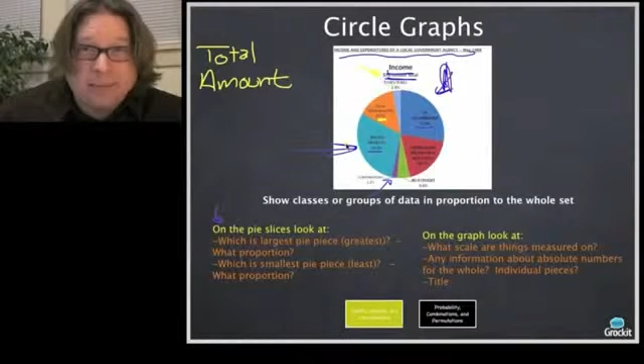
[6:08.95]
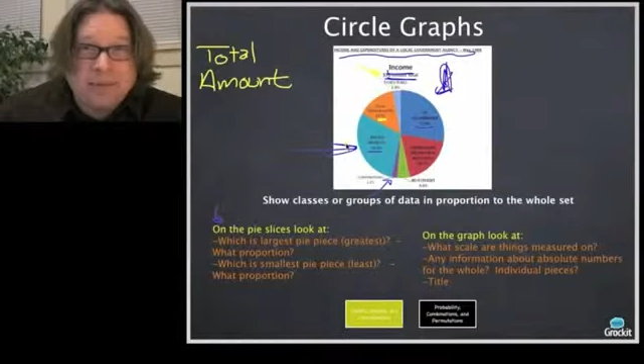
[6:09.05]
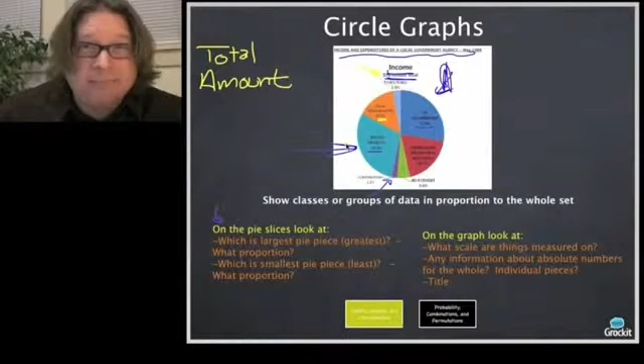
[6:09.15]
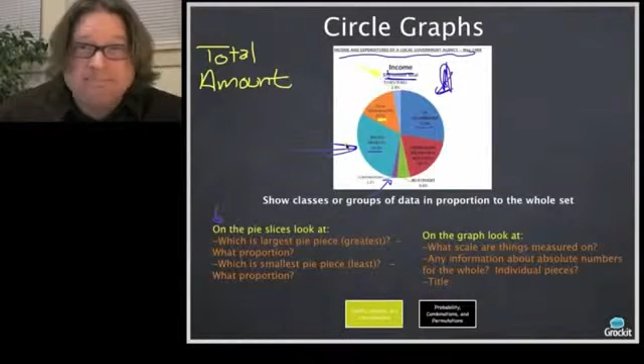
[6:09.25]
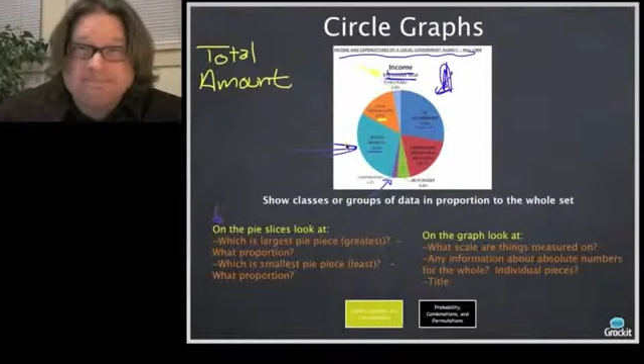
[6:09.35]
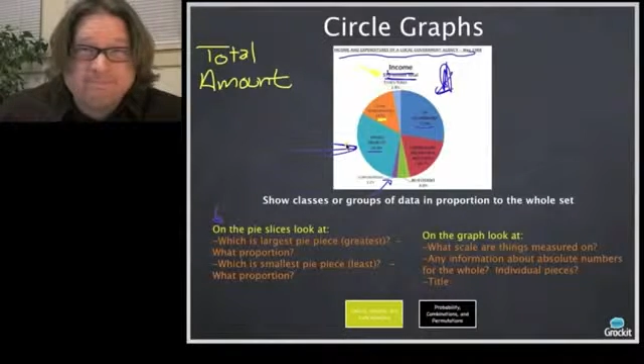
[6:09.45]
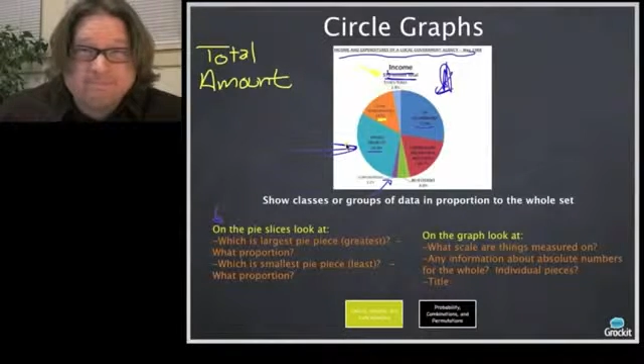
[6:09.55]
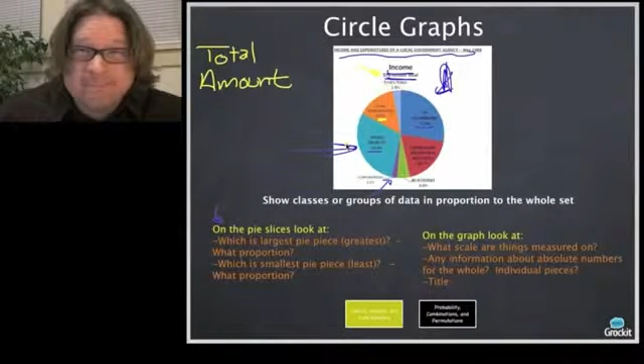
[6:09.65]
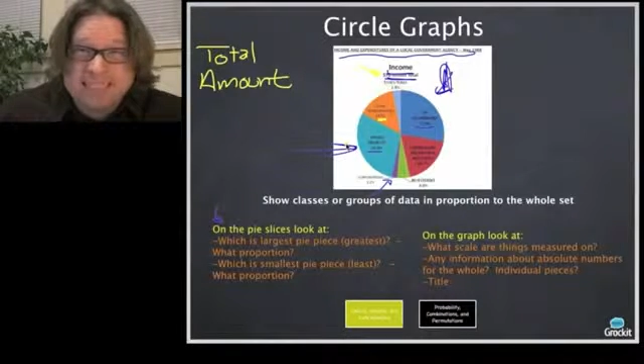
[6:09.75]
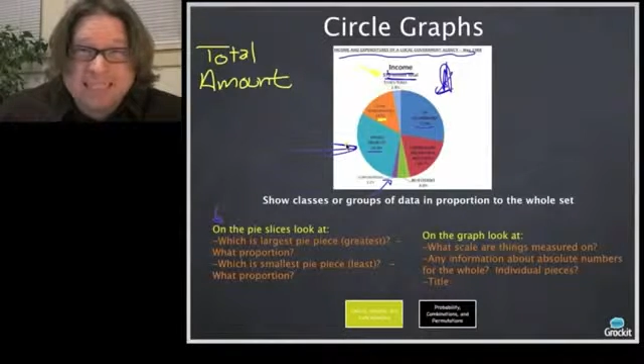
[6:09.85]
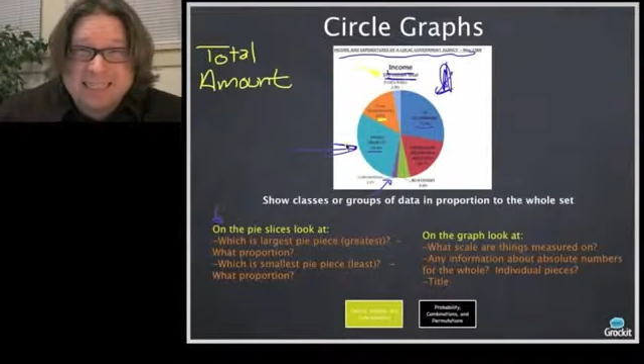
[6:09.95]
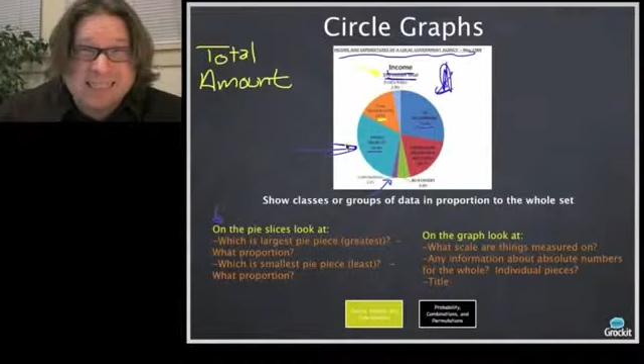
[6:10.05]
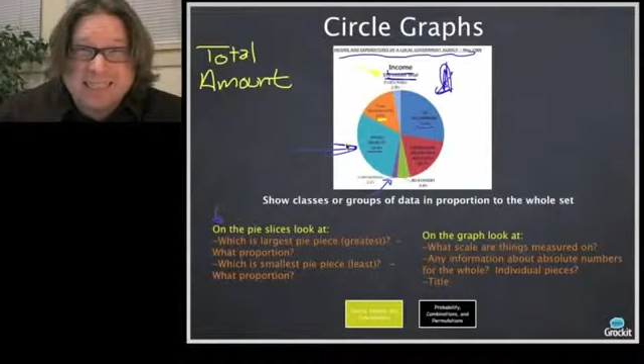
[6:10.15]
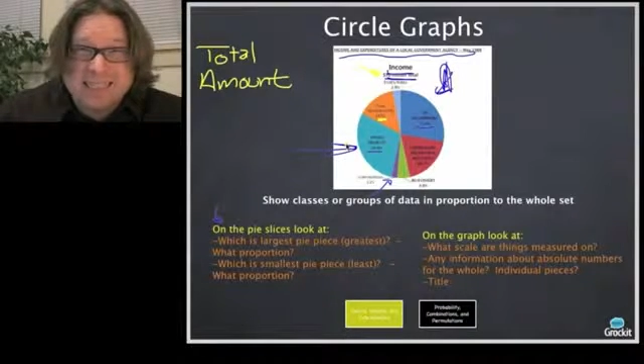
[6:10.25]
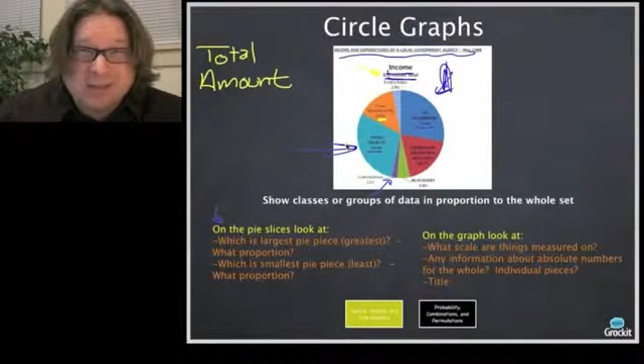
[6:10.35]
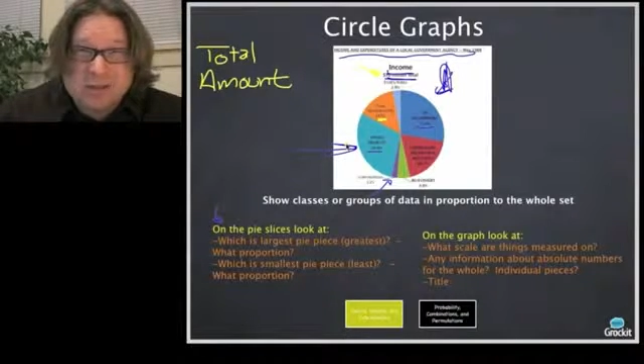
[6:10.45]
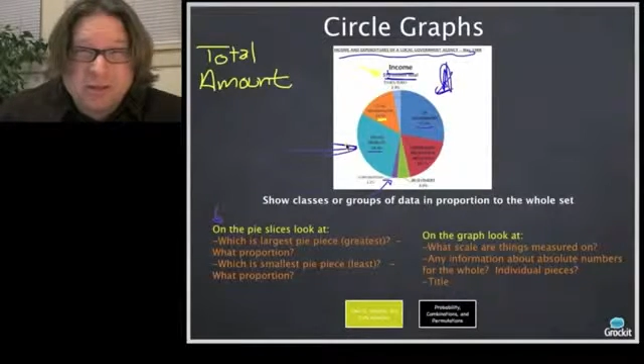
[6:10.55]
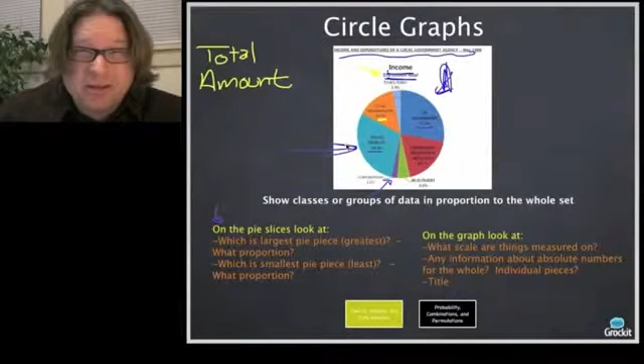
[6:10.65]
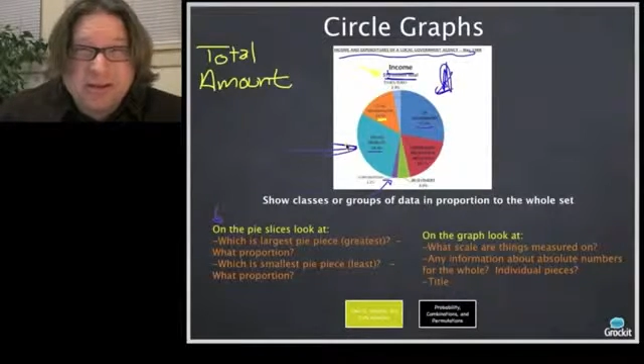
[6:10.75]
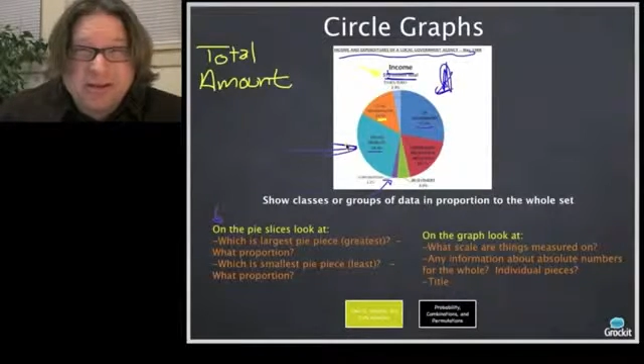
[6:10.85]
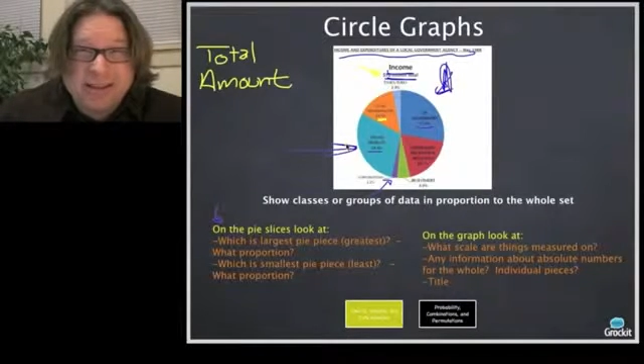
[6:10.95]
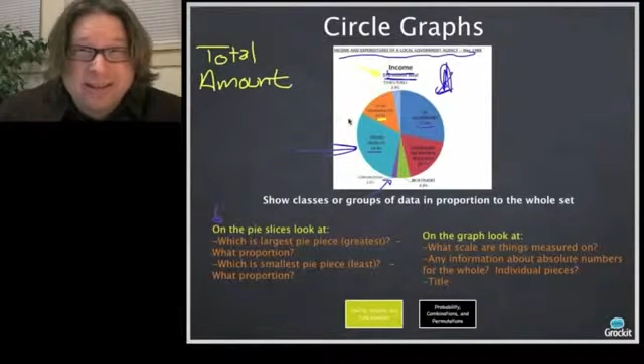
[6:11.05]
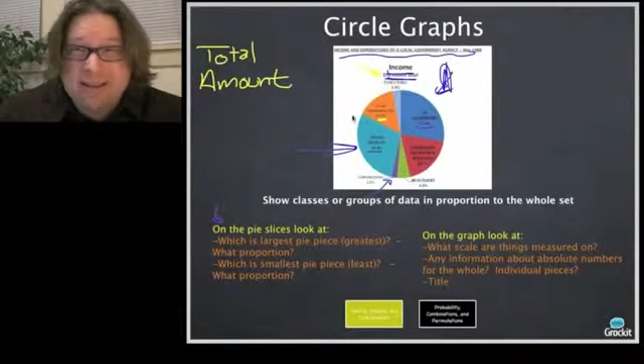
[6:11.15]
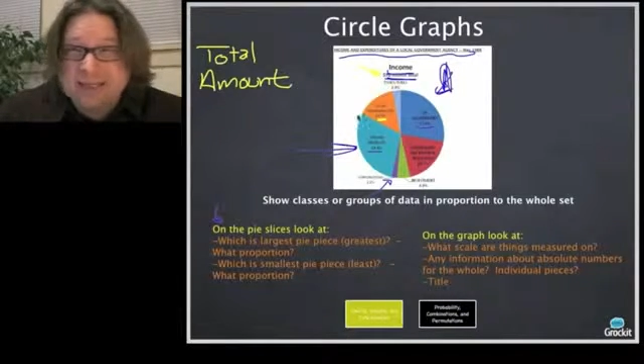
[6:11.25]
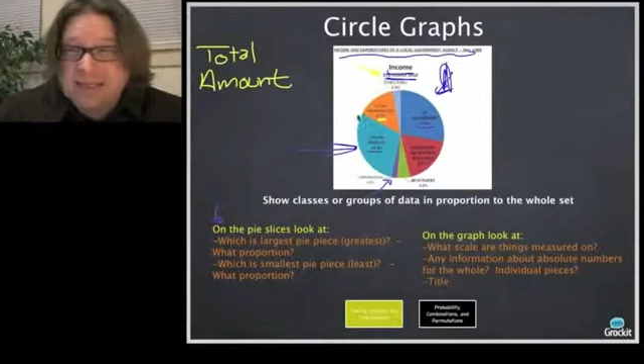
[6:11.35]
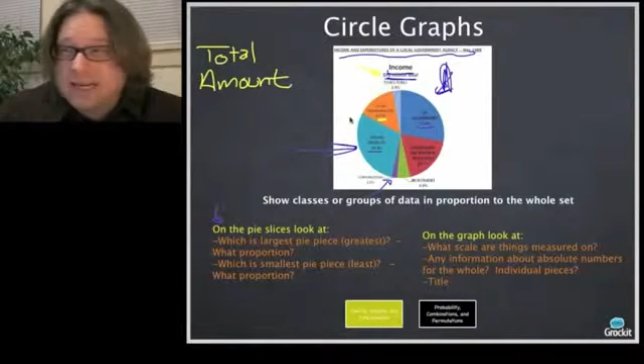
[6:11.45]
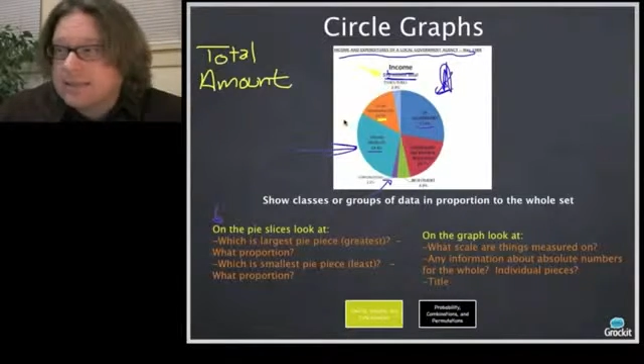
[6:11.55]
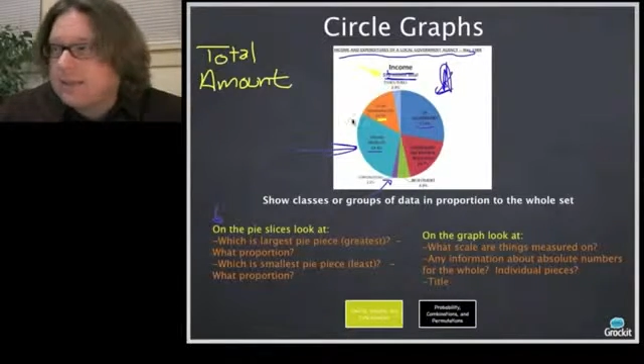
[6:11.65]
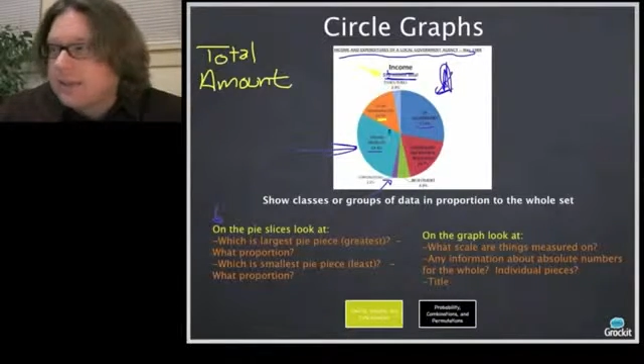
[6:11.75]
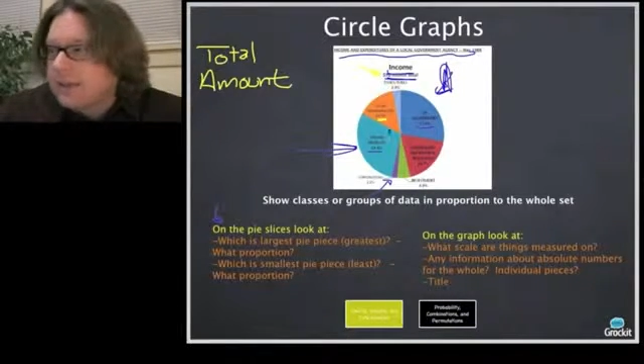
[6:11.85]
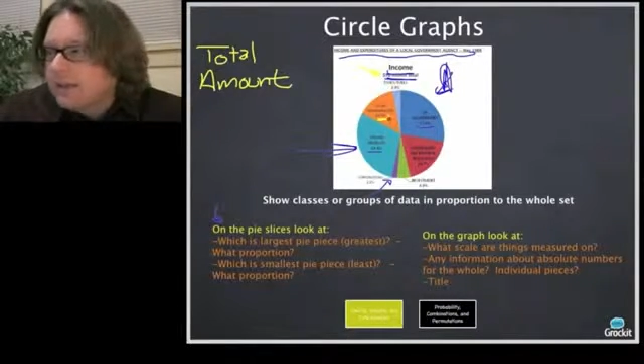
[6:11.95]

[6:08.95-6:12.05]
but you shouldn't count on that on the test.